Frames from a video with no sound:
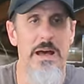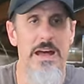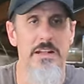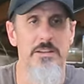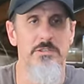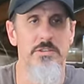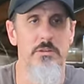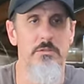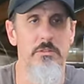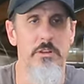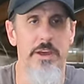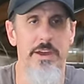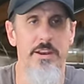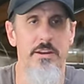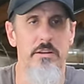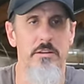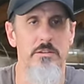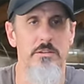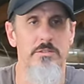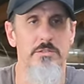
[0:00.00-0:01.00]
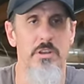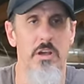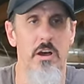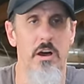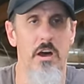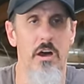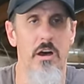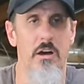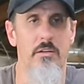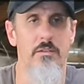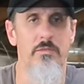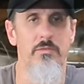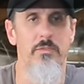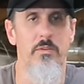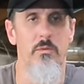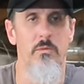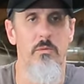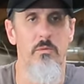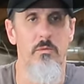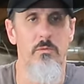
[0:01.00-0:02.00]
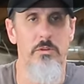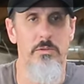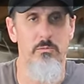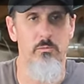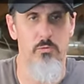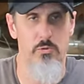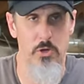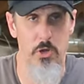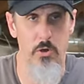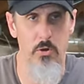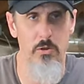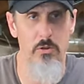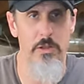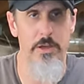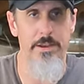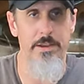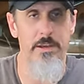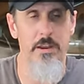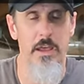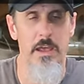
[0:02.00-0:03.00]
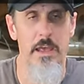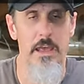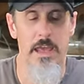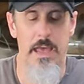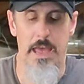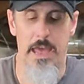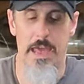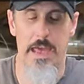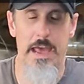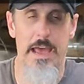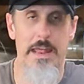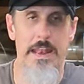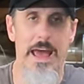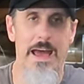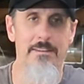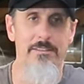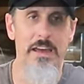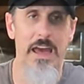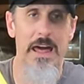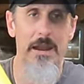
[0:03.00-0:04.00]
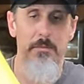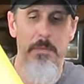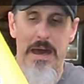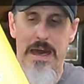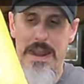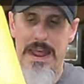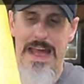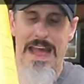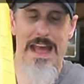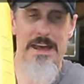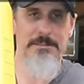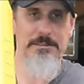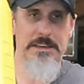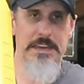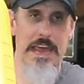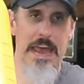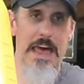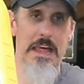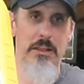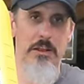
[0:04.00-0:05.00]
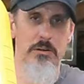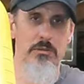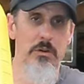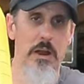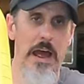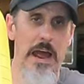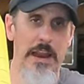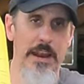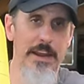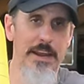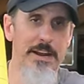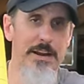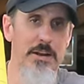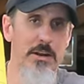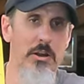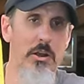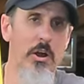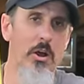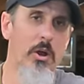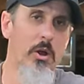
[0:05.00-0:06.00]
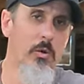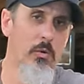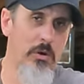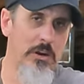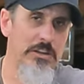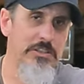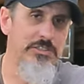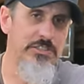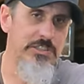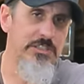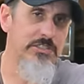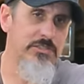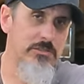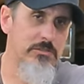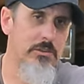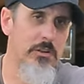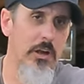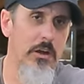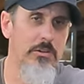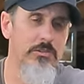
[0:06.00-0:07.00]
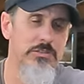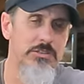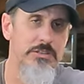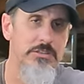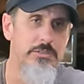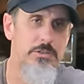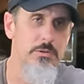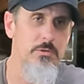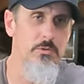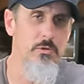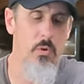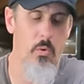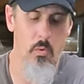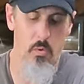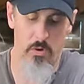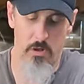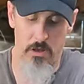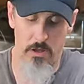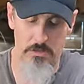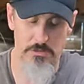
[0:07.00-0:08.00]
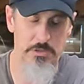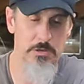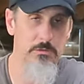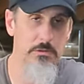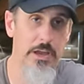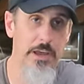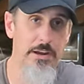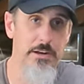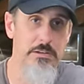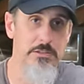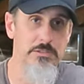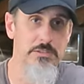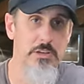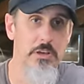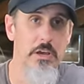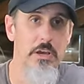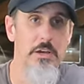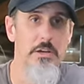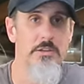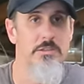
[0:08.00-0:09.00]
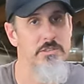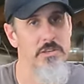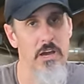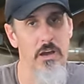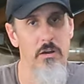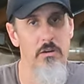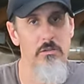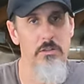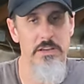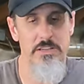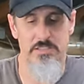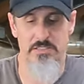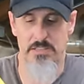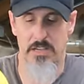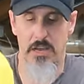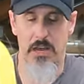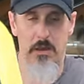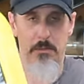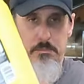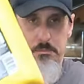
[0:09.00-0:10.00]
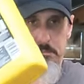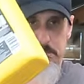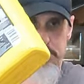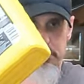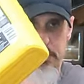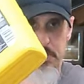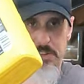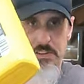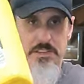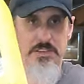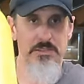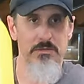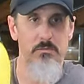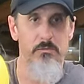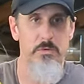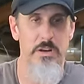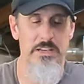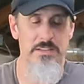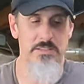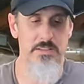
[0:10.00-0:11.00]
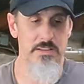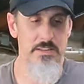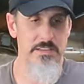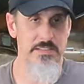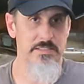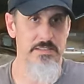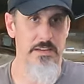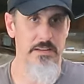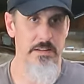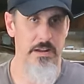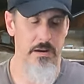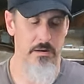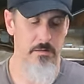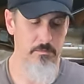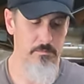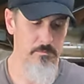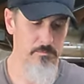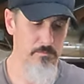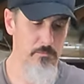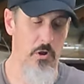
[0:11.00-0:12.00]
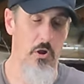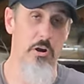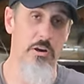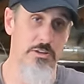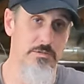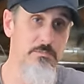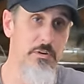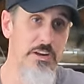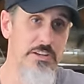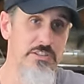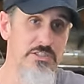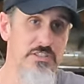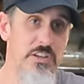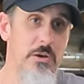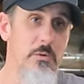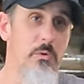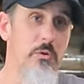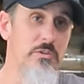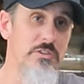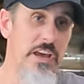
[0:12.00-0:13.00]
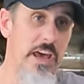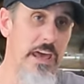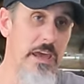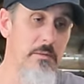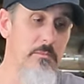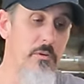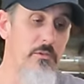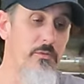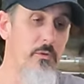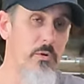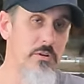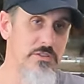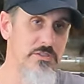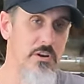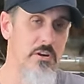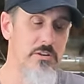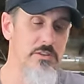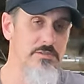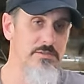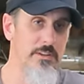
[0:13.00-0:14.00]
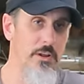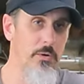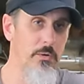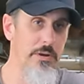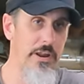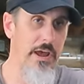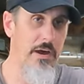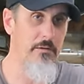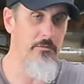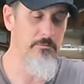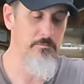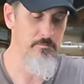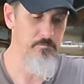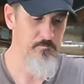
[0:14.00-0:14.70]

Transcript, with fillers: about two liters of coolant and I've got about half a gallon right here, which is close to two, uh, two liters. So let's uh, put this rest of this in there or as much as it will take before it starts flowing out.